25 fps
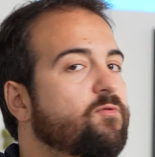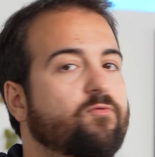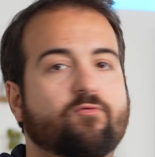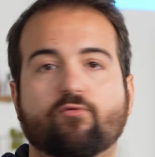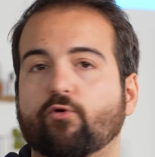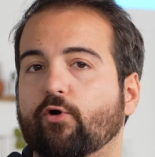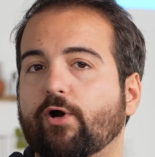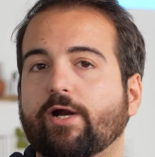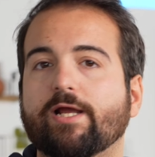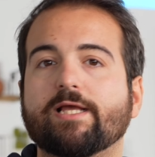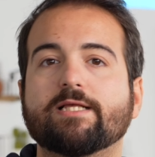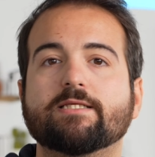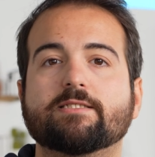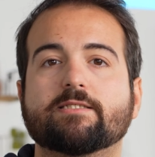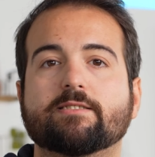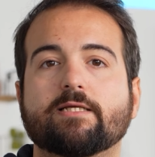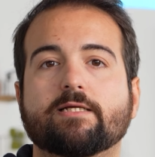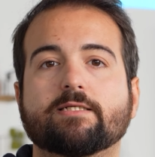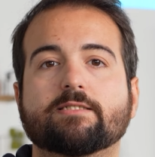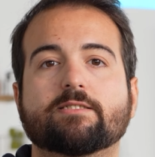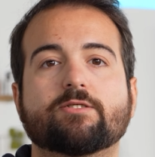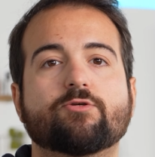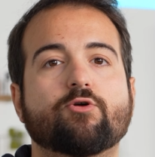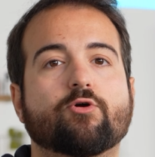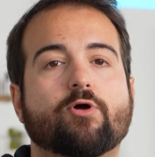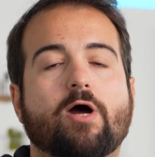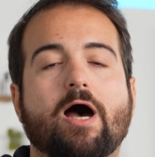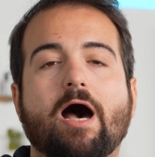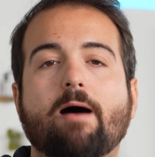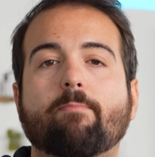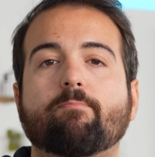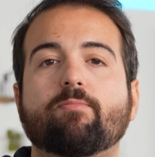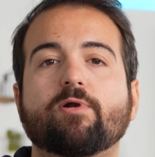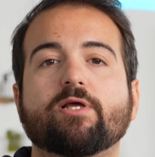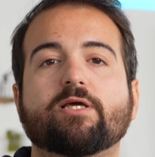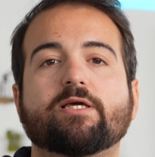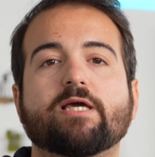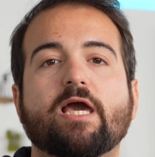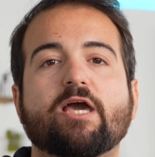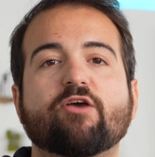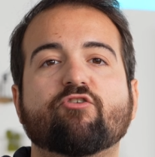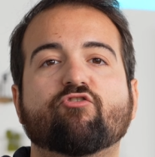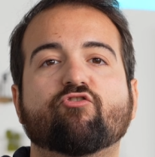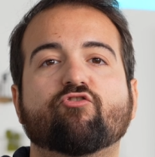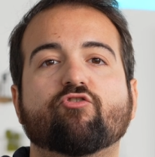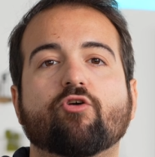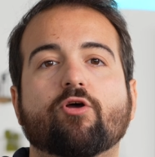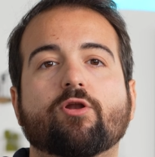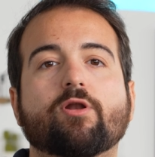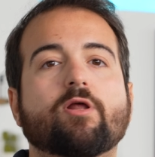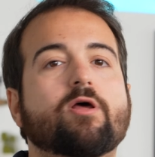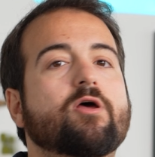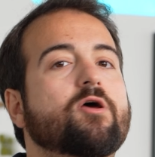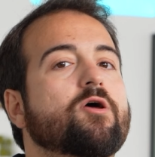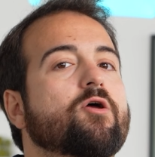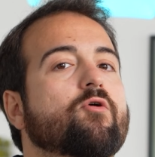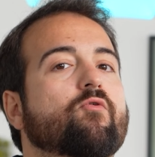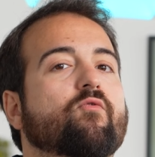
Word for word: For instance, your application